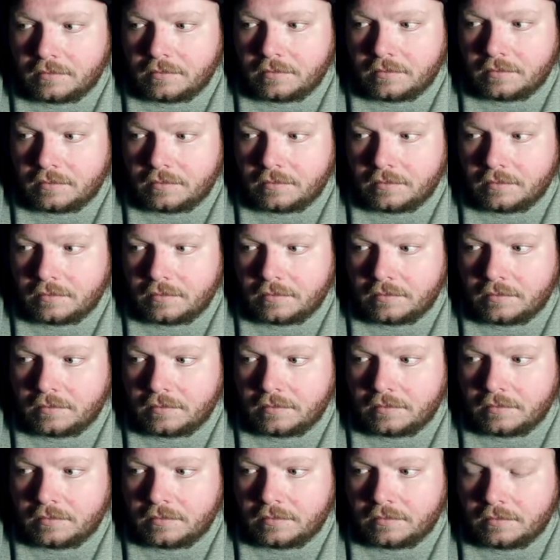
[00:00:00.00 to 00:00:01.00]

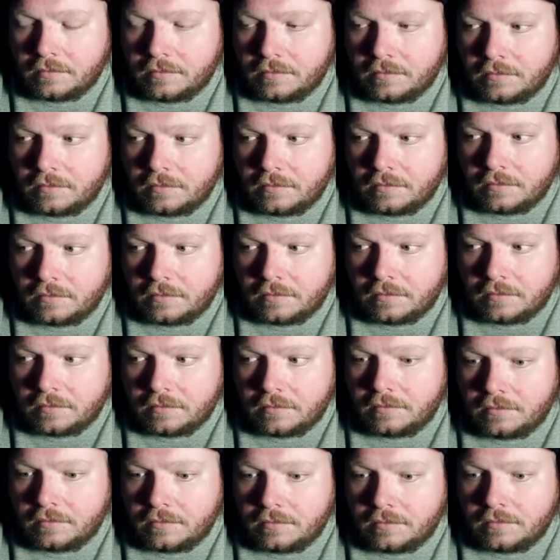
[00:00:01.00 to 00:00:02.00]

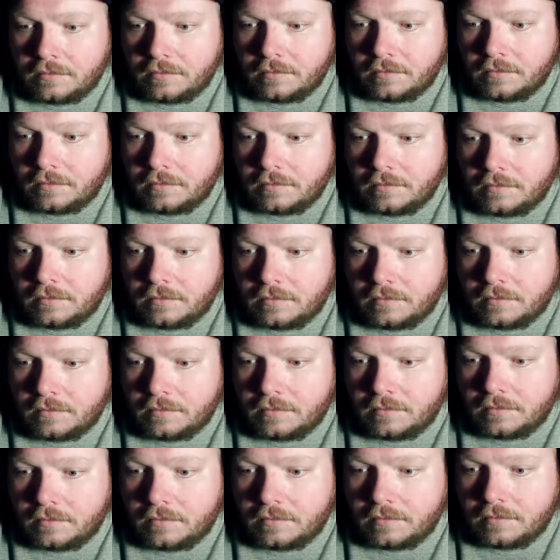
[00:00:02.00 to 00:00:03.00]

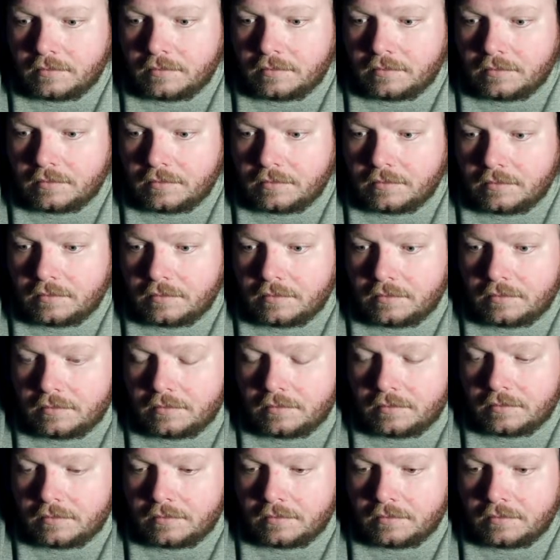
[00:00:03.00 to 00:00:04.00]

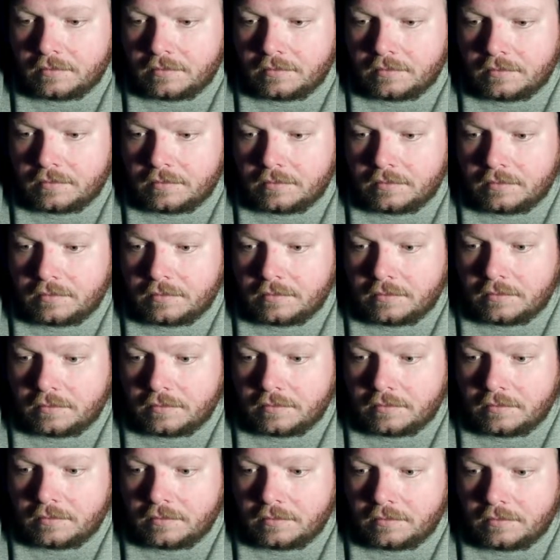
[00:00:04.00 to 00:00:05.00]

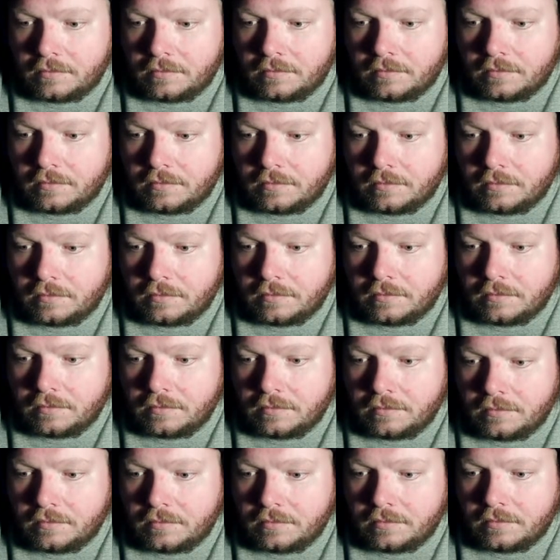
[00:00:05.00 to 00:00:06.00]
(not speaking)